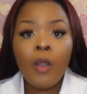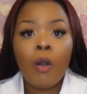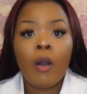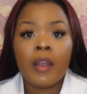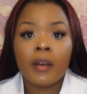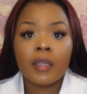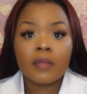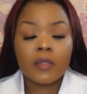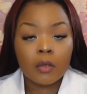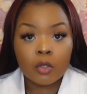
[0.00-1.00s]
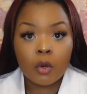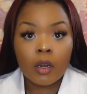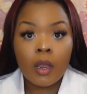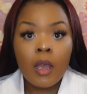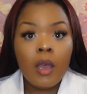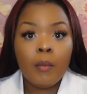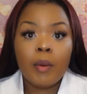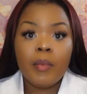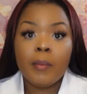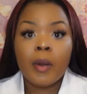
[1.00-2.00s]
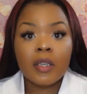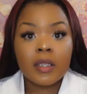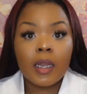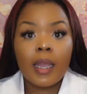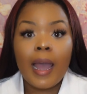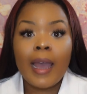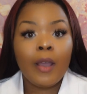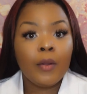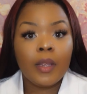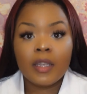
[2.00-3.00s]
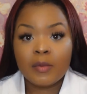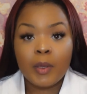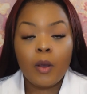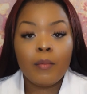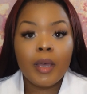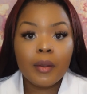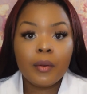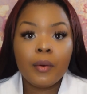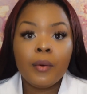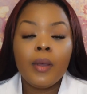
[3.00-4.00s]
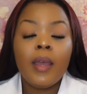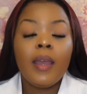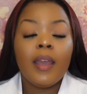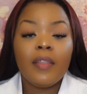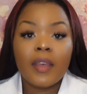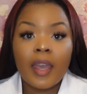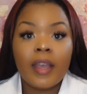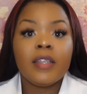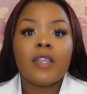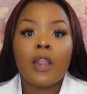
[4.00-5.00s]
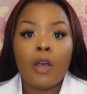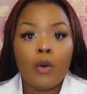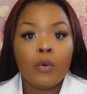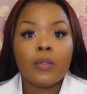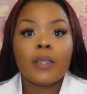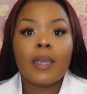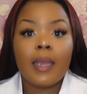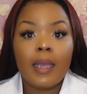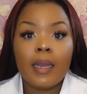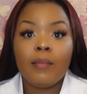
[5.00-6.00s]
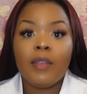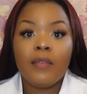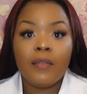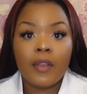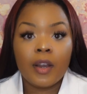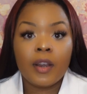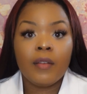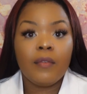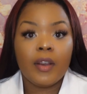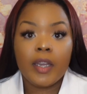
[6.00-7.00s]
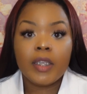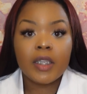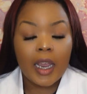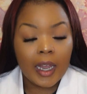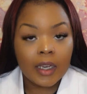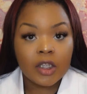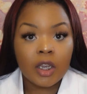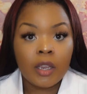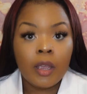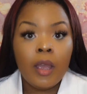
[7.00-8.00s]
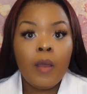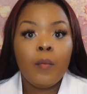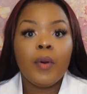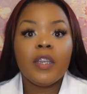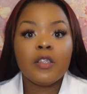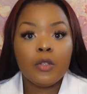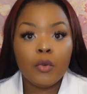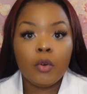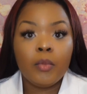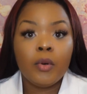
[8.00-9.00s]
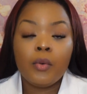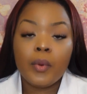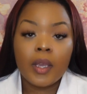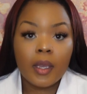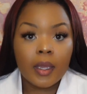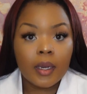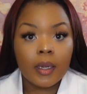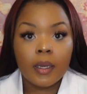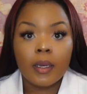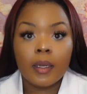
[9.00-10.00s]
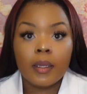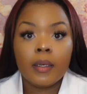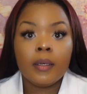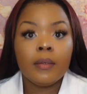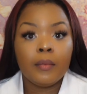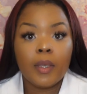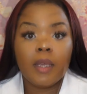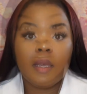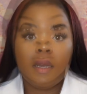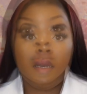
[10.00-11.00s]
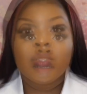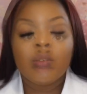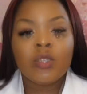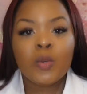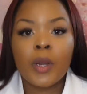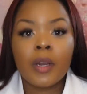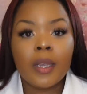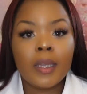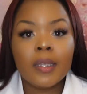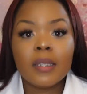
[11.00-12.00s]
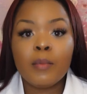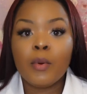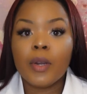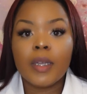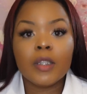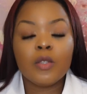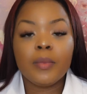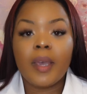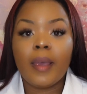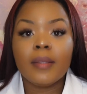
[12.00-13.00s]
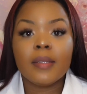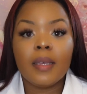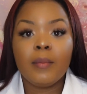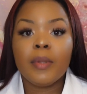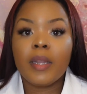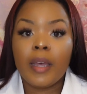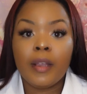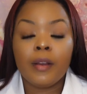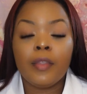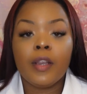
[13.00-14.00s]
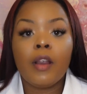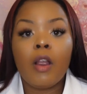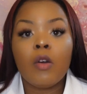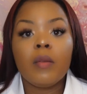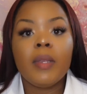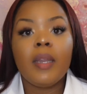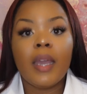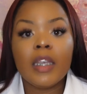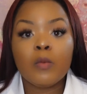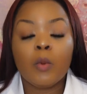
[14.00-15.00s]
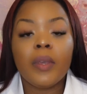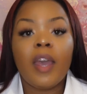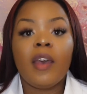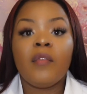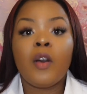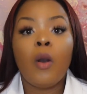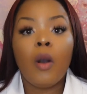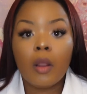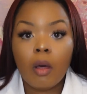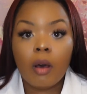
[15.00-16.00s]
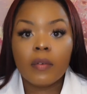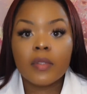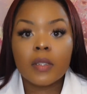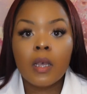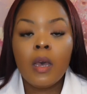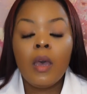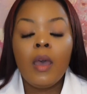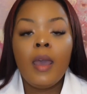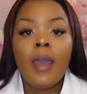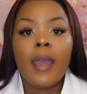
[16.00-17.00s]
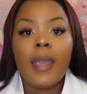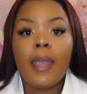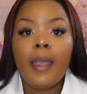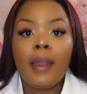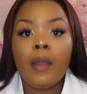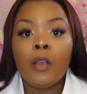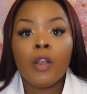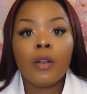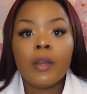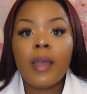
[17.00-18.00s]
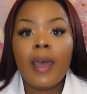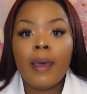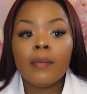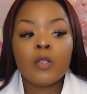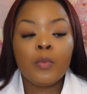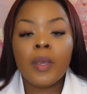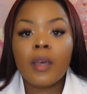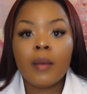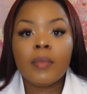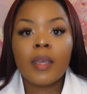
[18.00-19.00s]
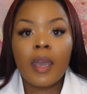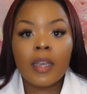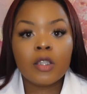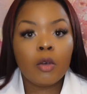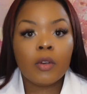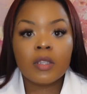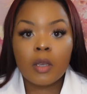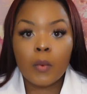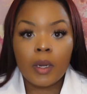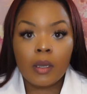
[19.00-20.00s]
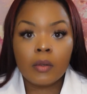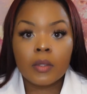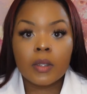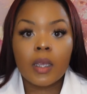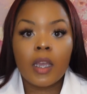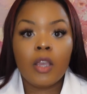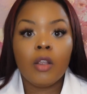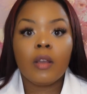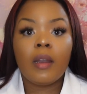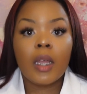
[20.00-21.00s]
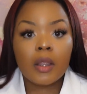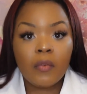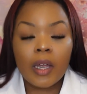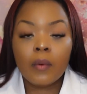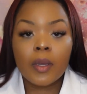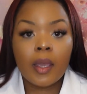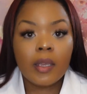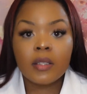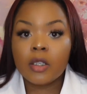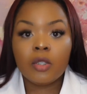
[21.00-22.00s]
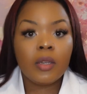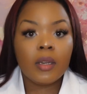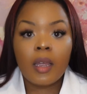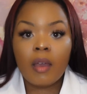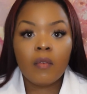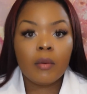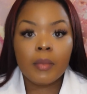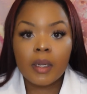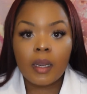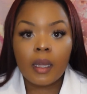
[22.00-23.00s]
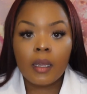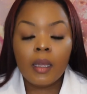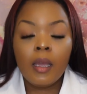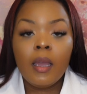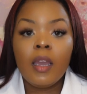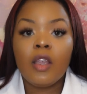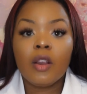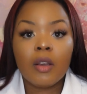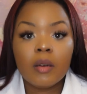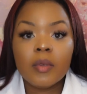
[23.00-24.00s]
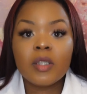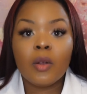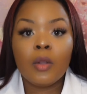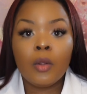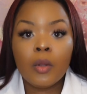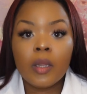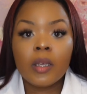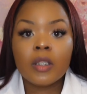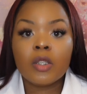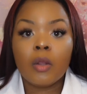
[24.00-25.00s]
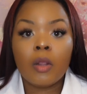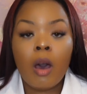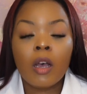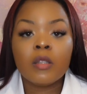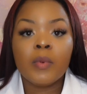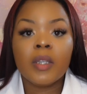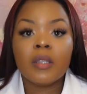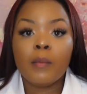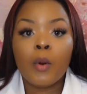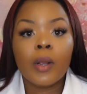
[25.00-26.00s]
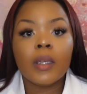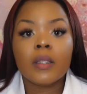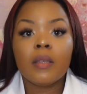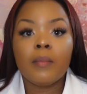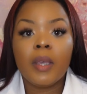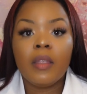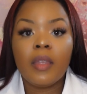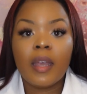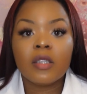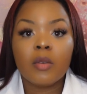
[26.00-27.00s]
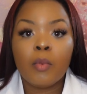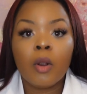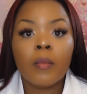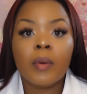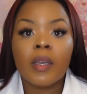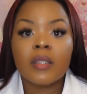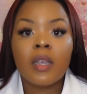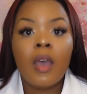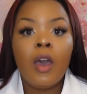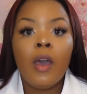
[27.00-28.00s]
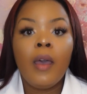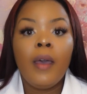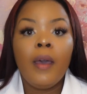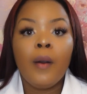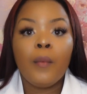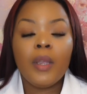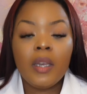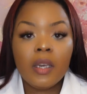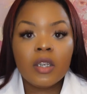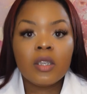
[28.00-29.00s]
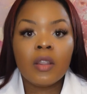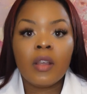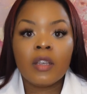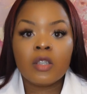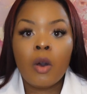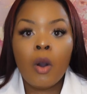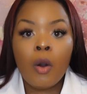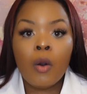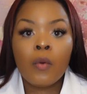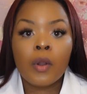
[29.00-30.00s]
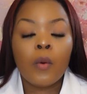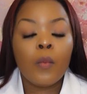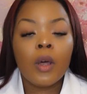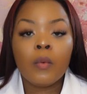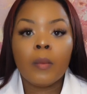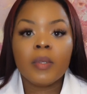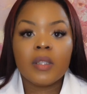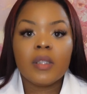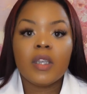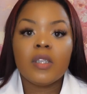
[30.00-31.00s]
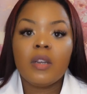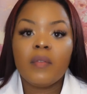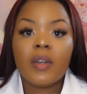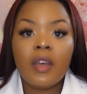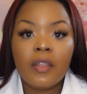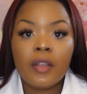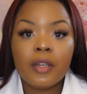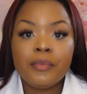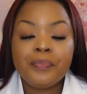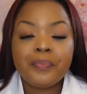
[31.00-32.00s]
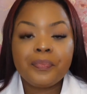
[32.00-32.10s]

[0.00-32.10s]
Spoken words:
all areas of social work. For me personally, I only can speak on medical, and the caseloads can be very, very challenging, but it's doable. We can get it done. Medical social worker, it is important to be a team player. There are going to be days where we have call-offs, and you're going to have to pick up the caseload of someone else, and you're going to have to follow a case that you didn't have on Monday. You're going to be so clueless, so lost, but it's important to be that support because we need each other as a whole. We're one representation of another.